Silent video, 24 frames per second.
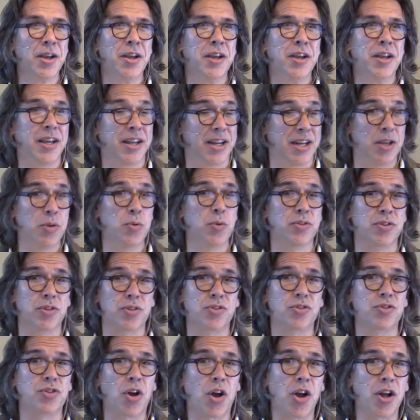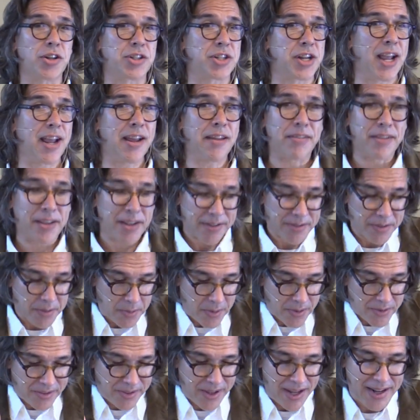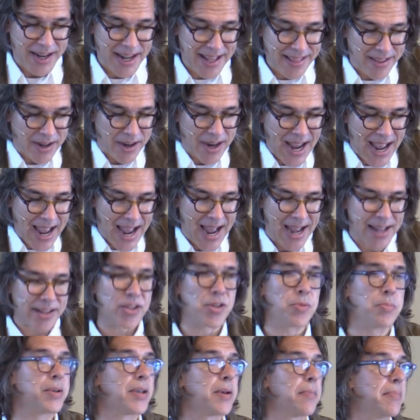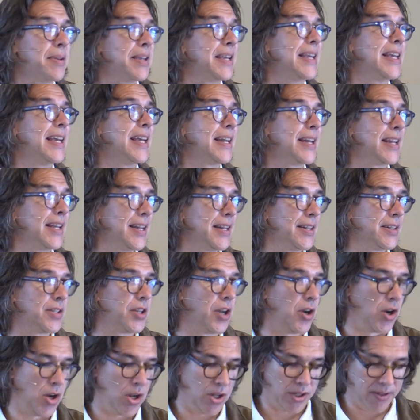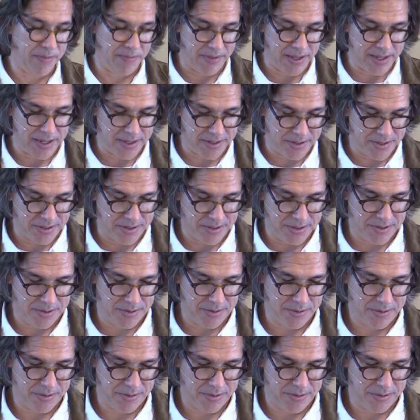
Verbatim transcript: and he was a staunch atheist, said there had to be a beginning to all of this.